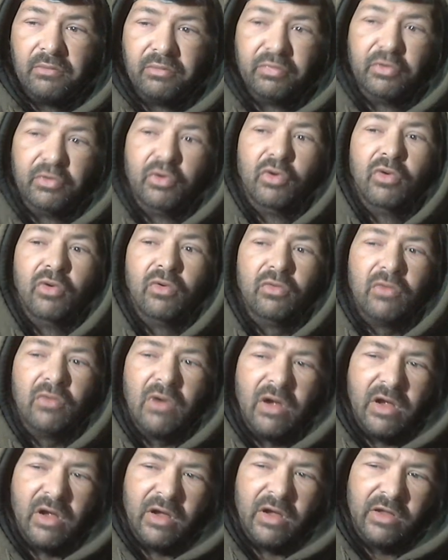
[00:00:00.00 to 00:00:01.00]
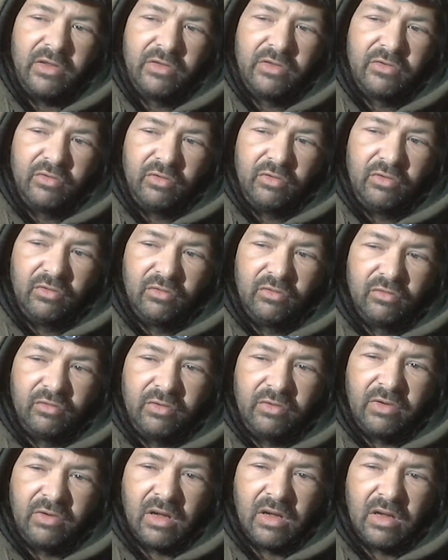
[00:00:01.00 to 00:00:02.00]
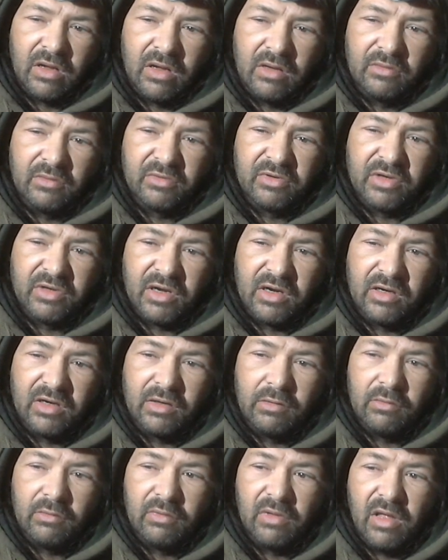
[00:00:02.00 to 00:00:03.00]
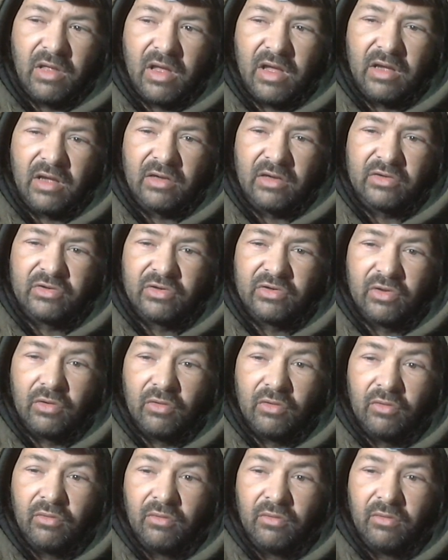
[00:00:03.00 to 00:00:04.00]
Blew a rod through the side of the block, so,